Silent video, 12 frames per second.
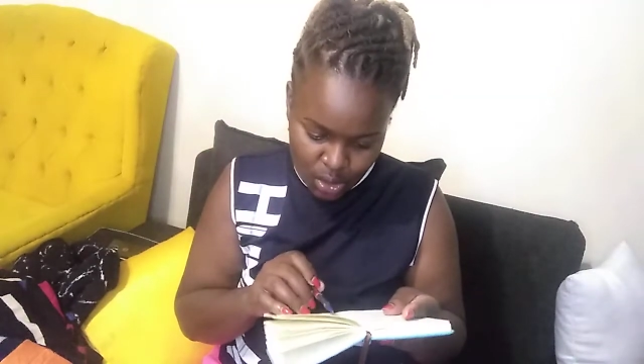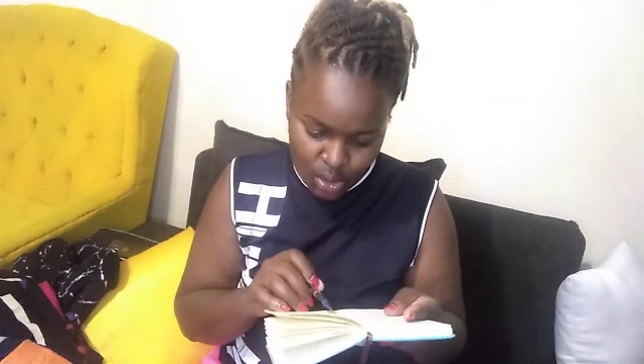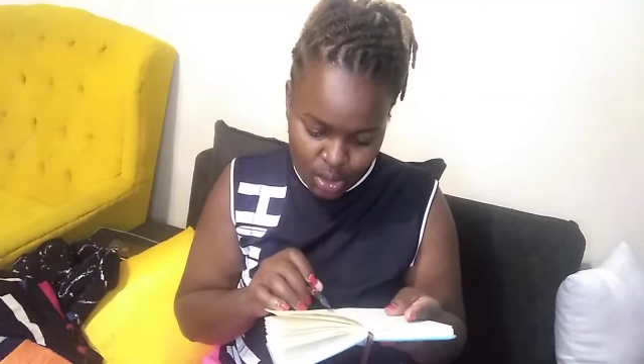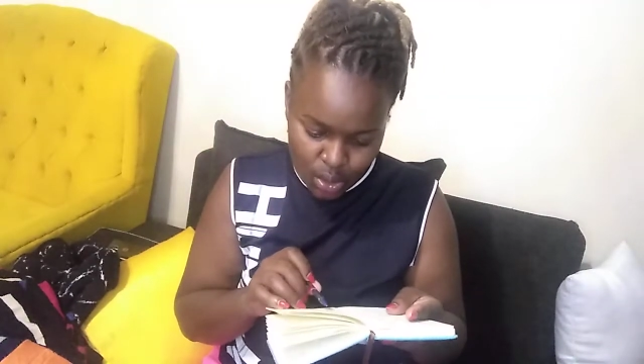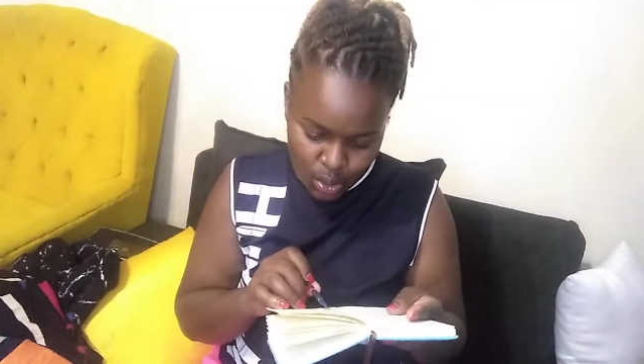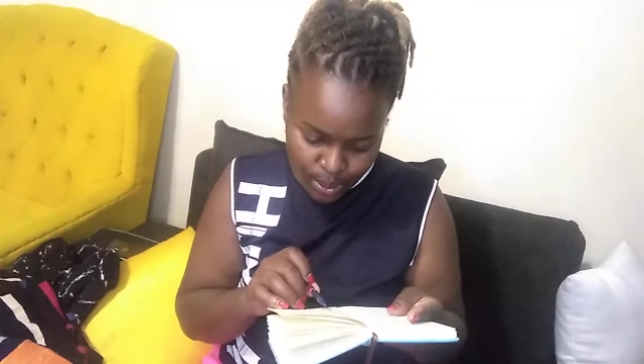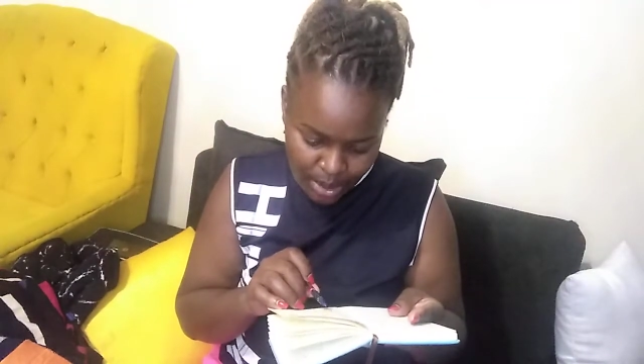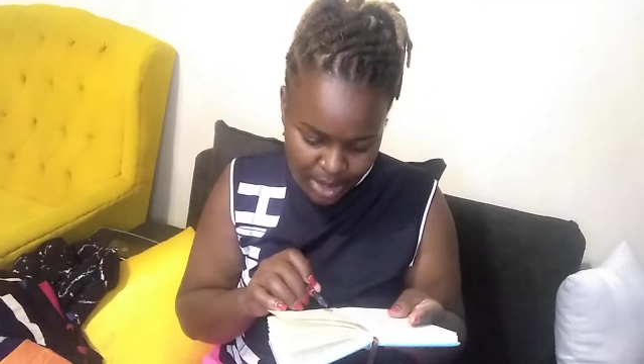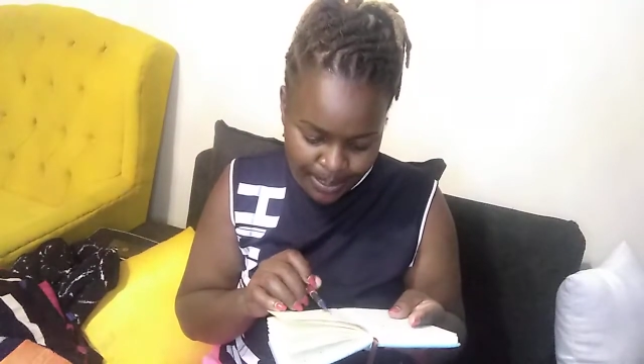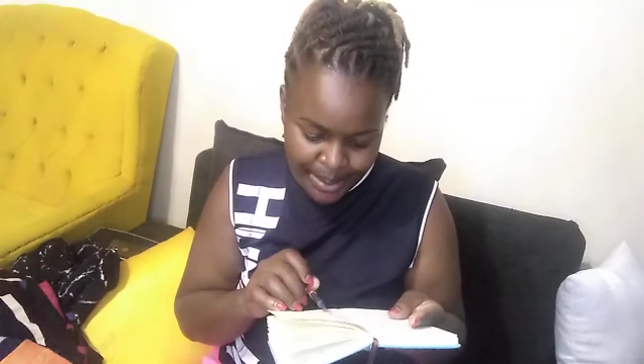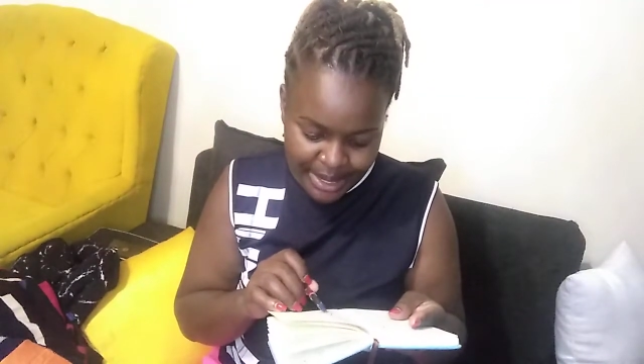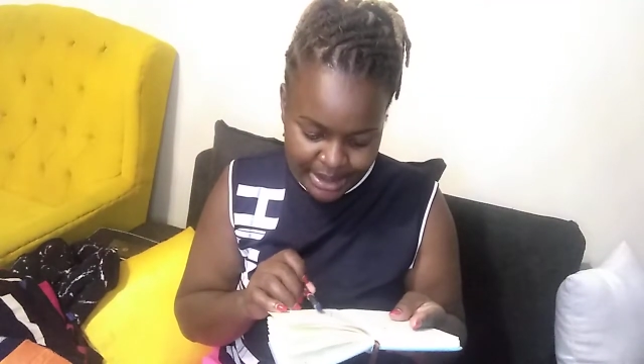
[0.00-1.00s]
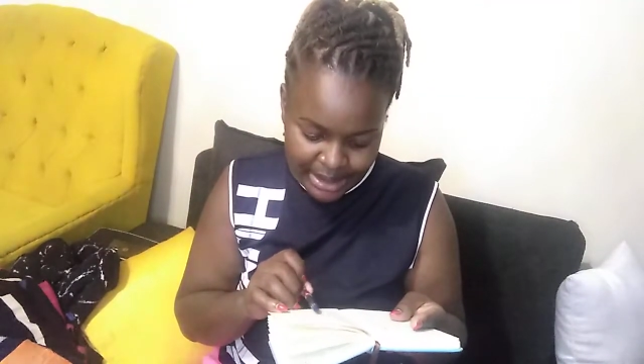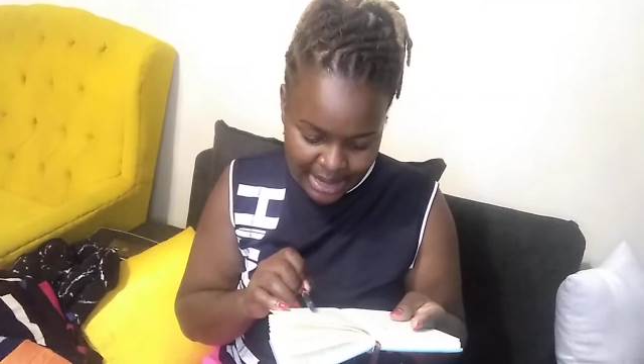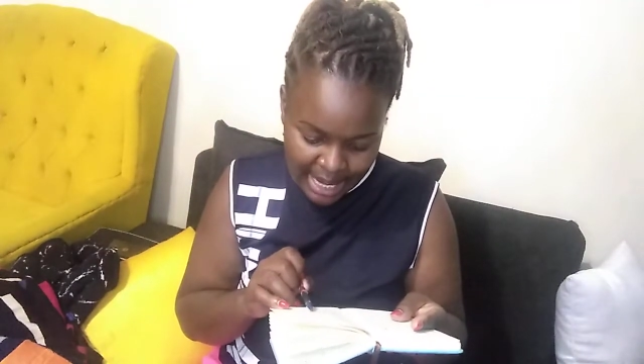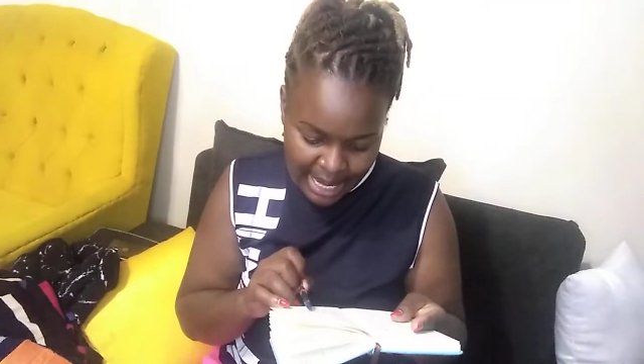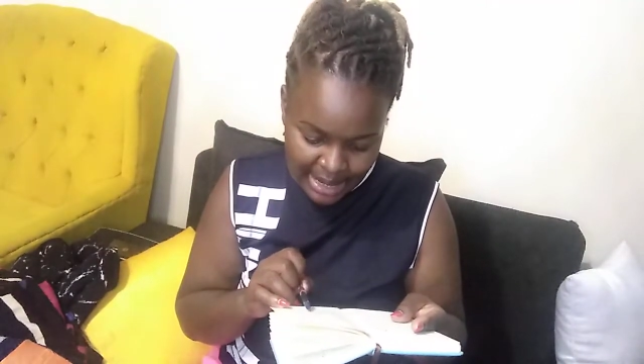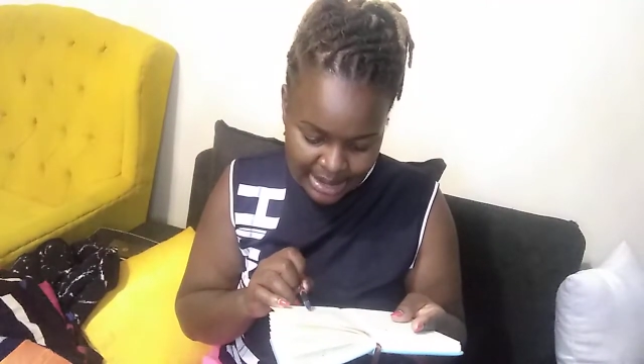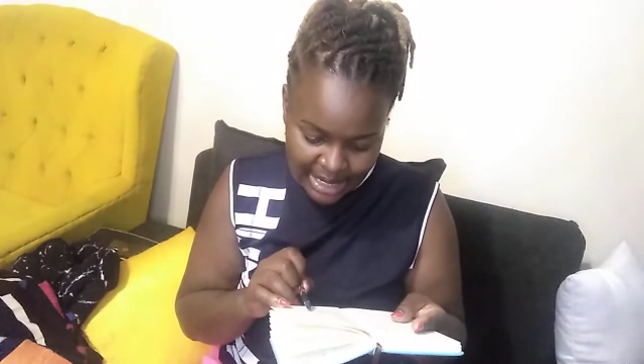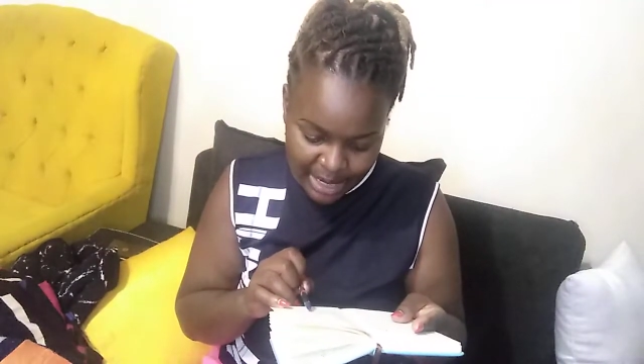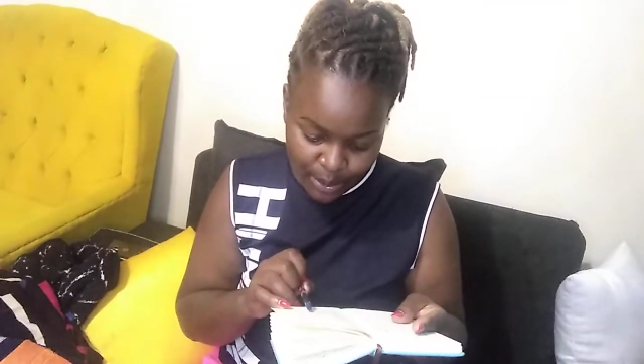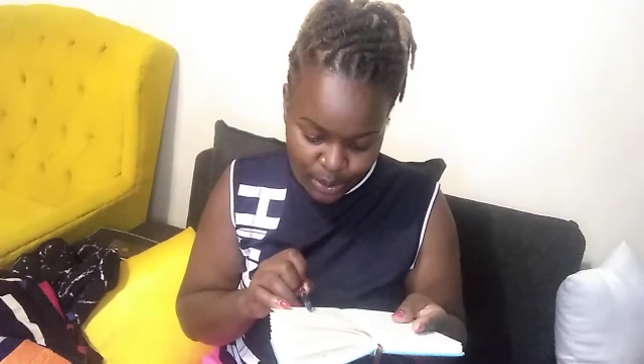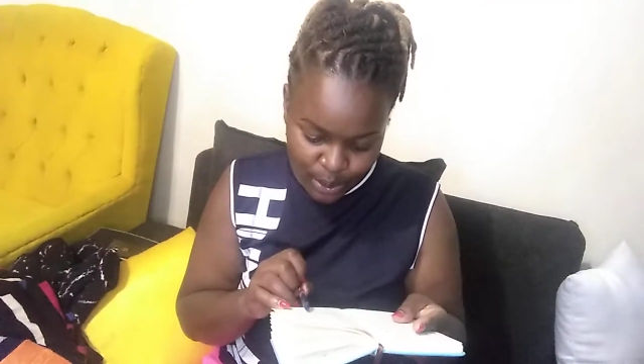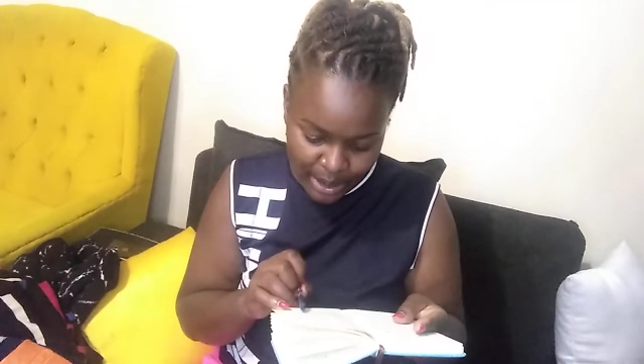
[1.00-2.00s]
to be precise, I
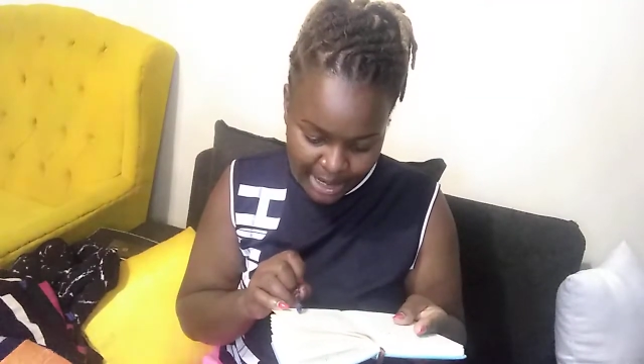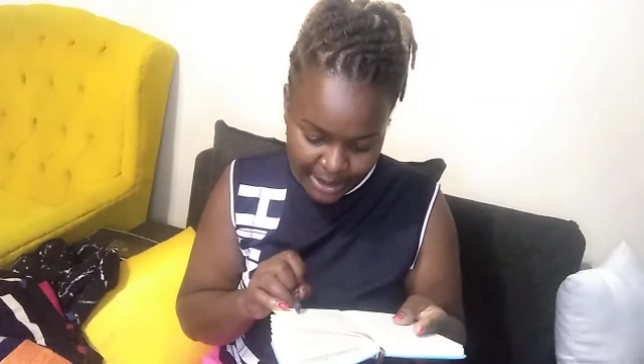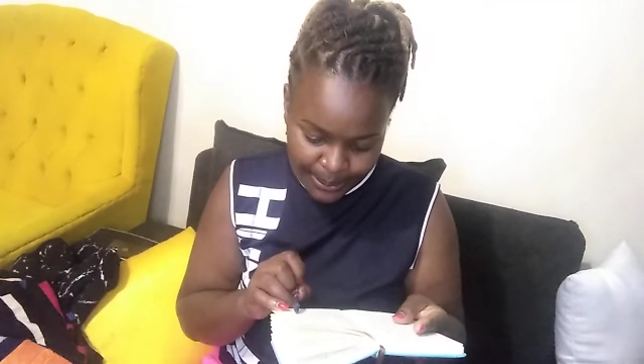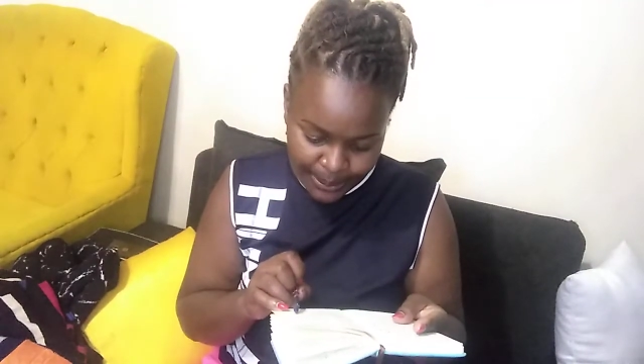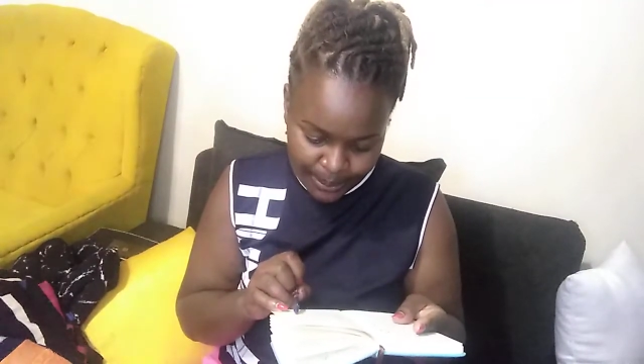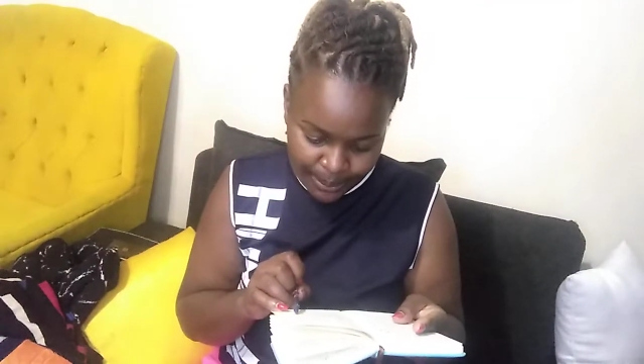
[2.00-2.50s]
don't lie,